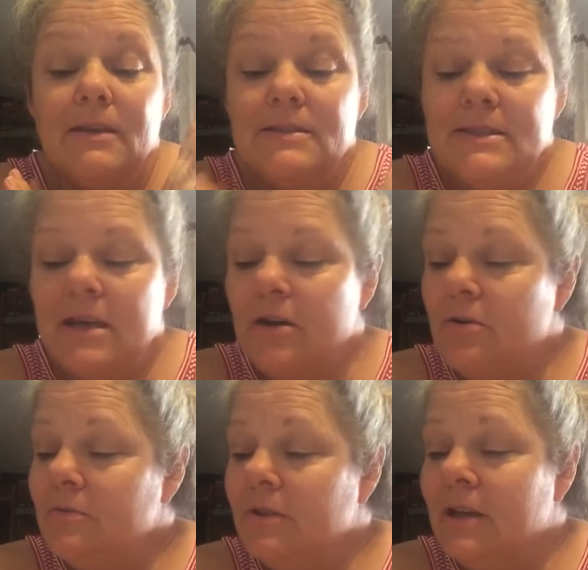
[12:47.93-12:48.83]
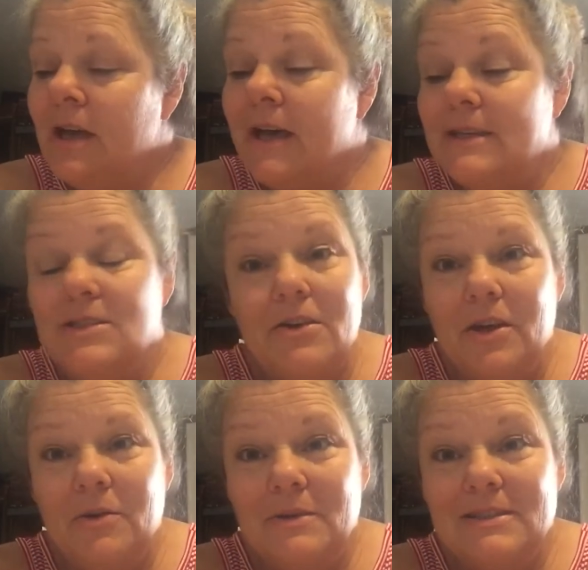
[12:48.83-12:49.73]
So, guys, y'all
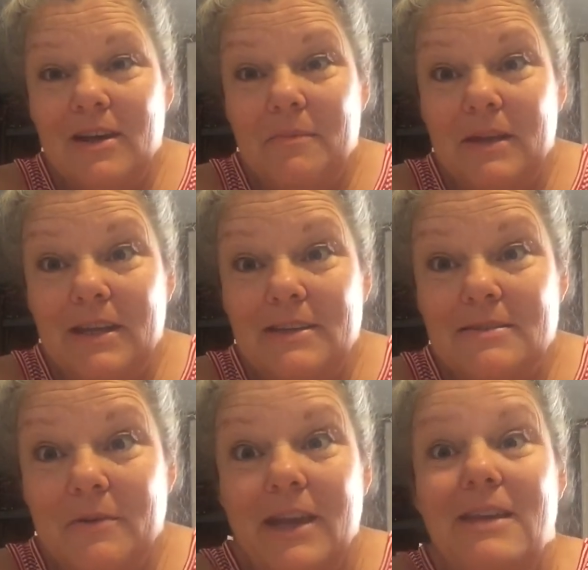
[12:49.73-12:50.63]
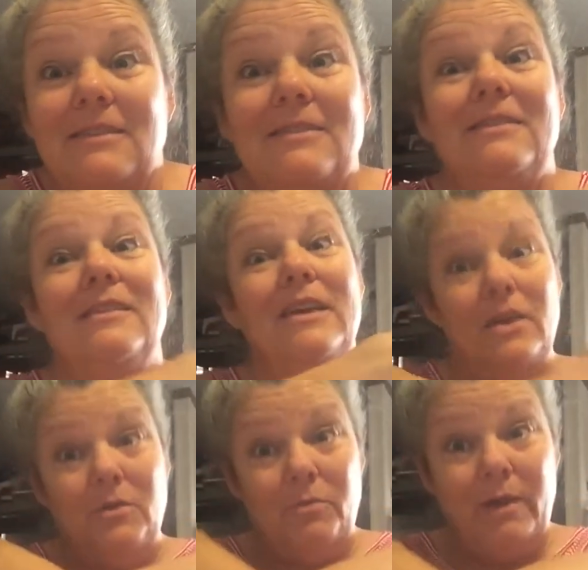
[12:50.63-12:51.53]
know what time it is, right?
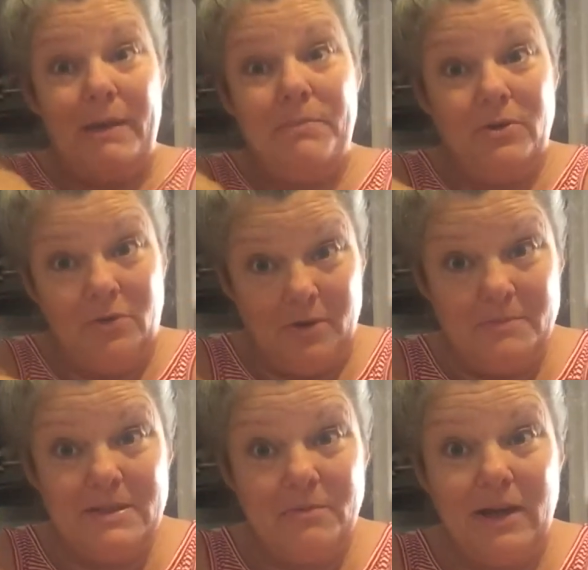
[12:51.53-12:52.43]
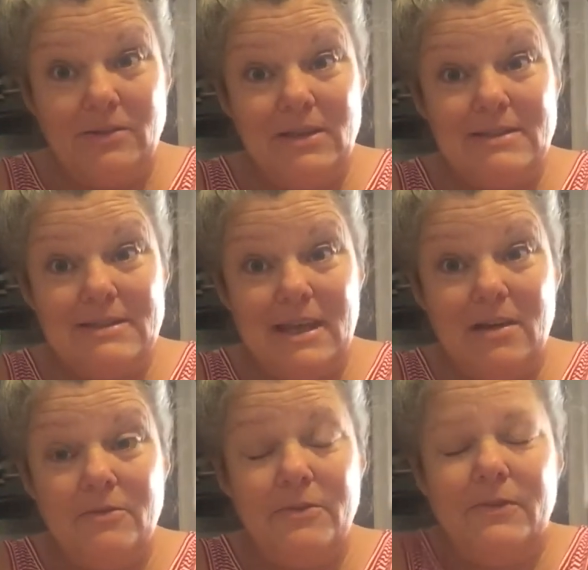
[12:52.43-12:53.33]
Wrap your arms around
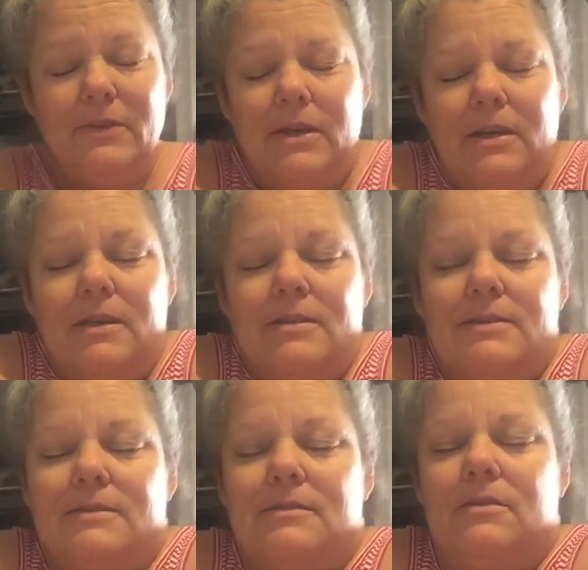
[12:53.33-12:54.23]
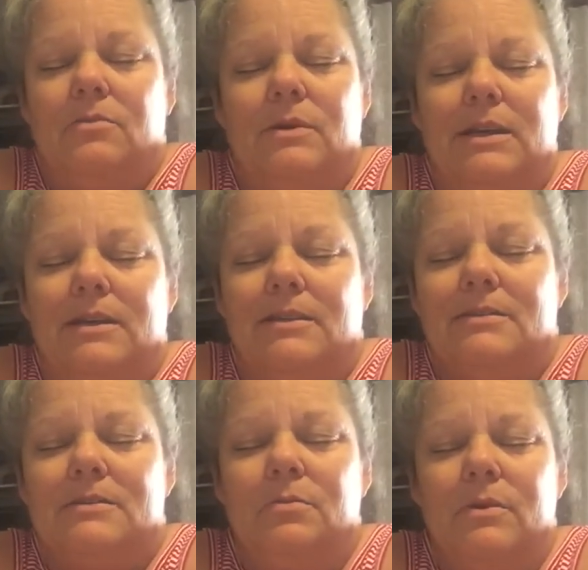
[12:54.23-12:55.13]
yourself.
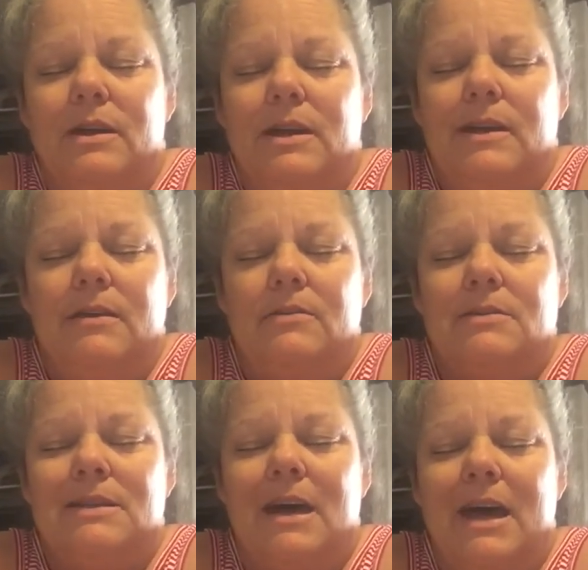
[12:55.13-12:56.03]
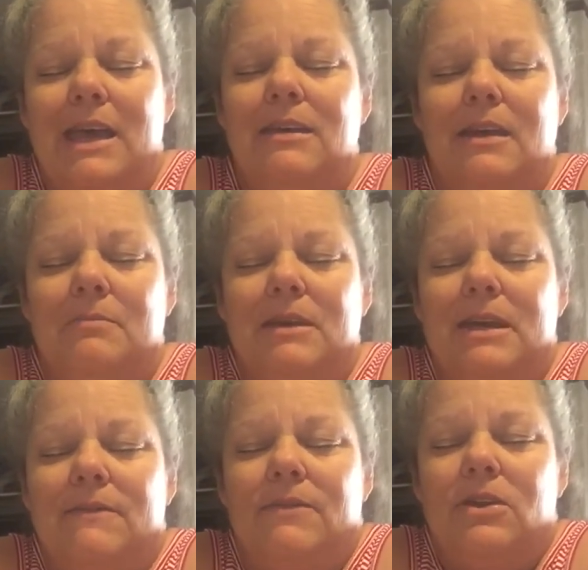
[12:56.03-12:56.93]
Squeeze real tight. I'm
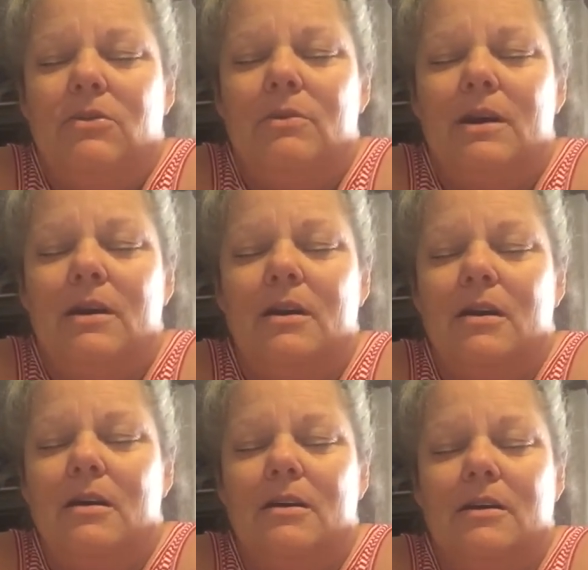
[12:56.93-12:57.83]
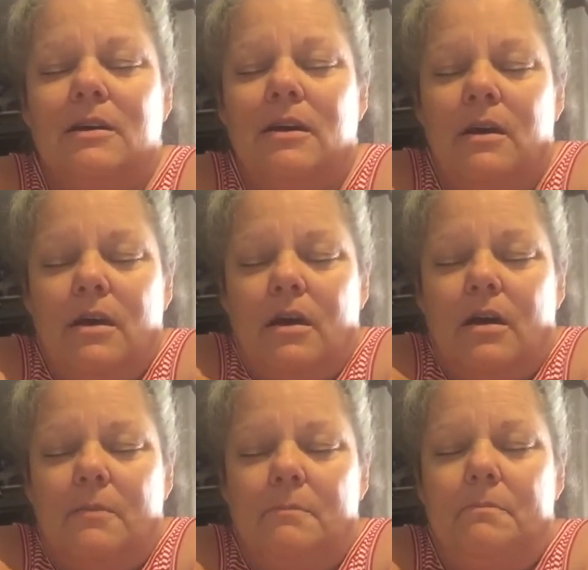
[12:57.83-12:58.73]
giving you a hug,
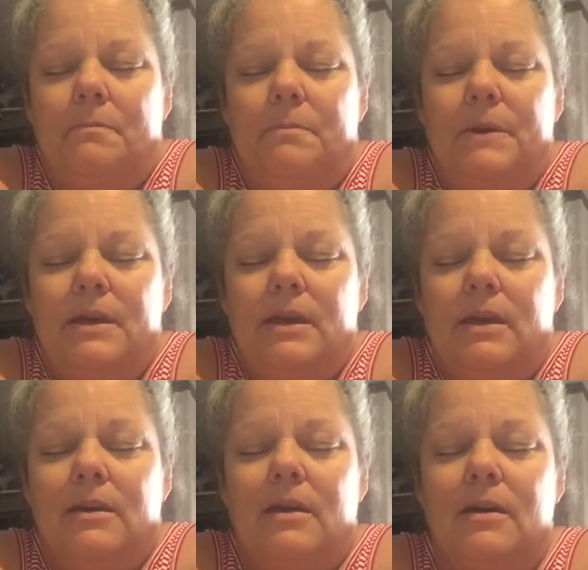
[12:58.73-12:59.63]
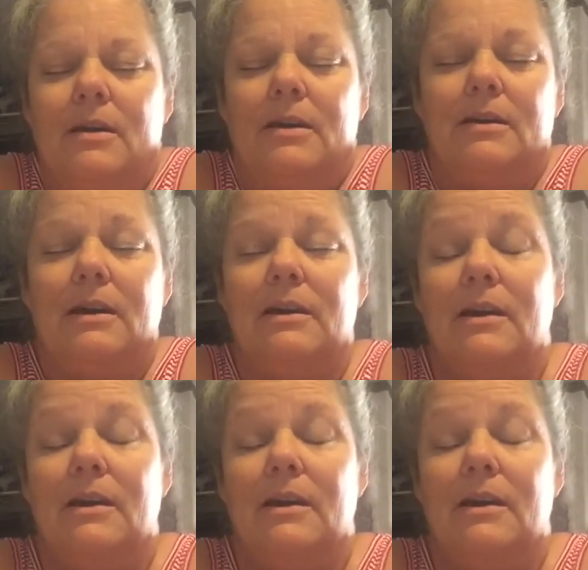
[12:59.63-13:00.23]
a big hug.